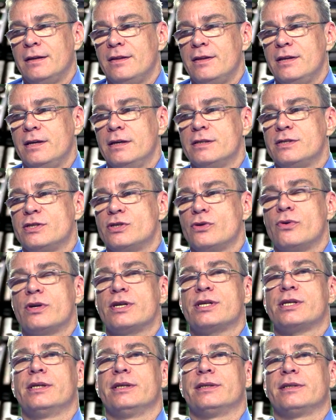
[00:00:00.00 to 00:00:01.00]
the
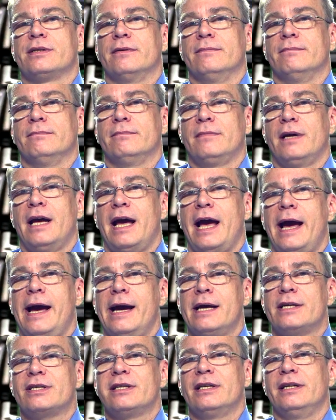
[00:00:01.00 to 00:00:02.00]
Azur system
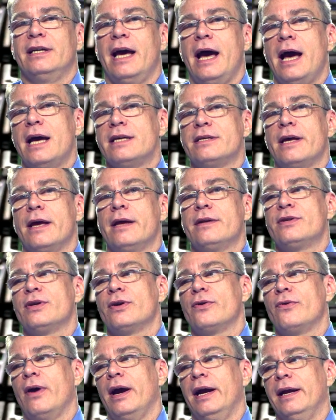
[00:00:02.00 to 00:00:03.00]
actually has
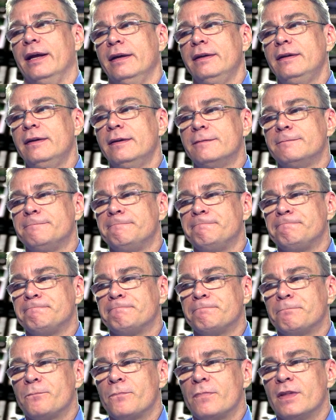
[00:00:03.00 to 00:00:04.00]
integrated
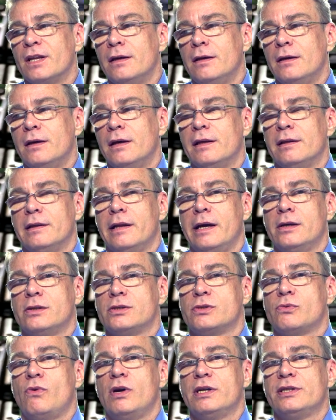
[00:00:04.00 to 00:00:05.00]

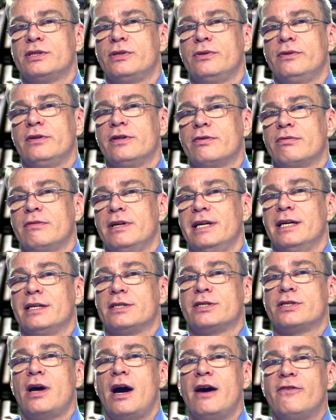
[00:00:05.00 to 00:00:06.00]
layers 1, 2, and 3
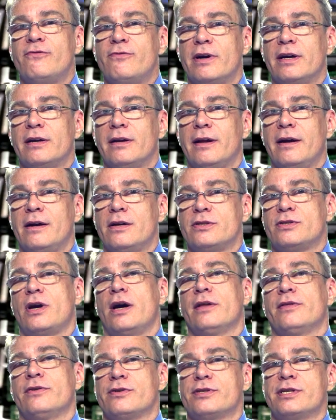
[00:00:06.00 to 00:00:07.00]
as software layers
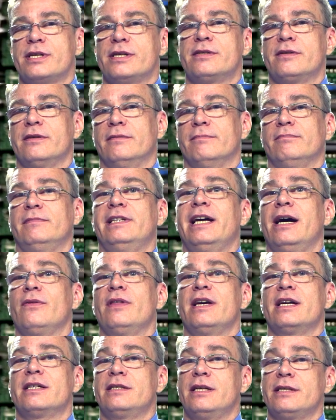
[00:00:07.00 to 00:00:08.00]
on their system. Now,
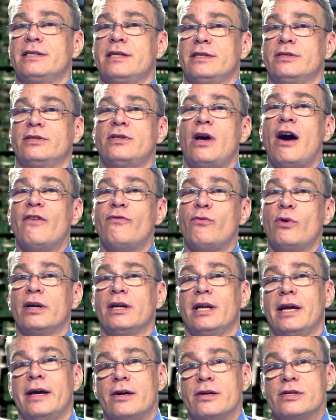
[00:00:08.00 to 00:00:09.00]
they exist as
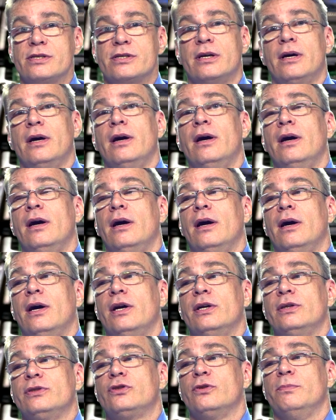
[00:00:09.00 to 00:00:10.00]
software layers
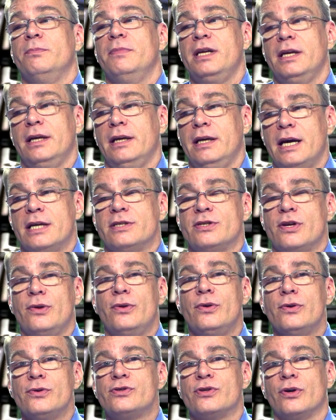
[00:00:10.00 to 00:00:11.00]
to me as a
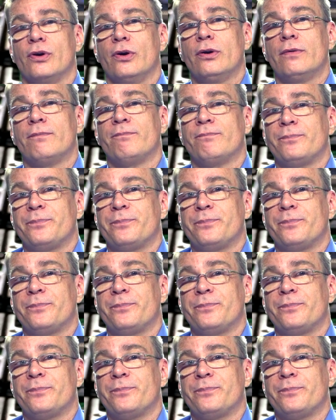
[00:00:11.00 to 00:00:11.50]
user,